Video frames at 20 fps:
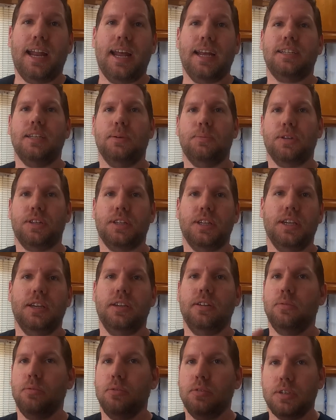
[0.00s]
I
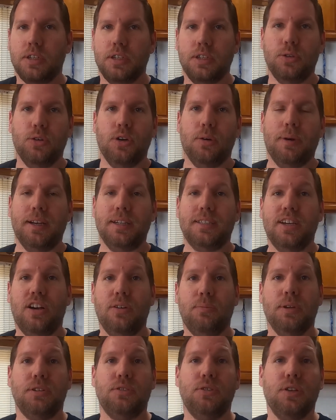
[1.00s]
typically can do it
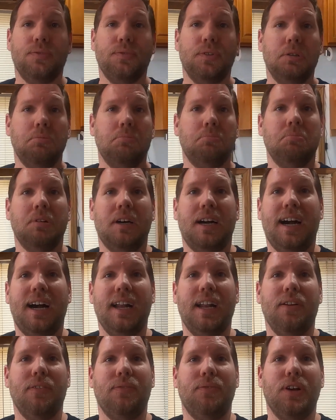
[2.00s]
myself, but truthfully, I
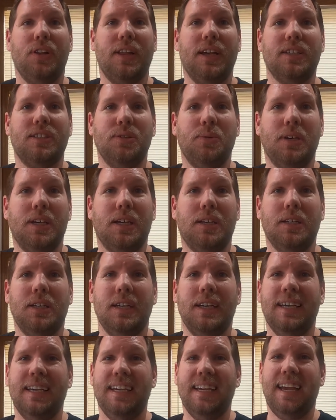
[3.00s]
didn't feel like doing it.
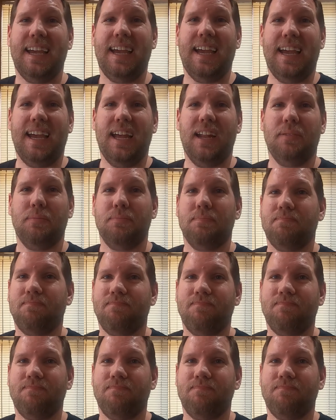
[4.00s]
And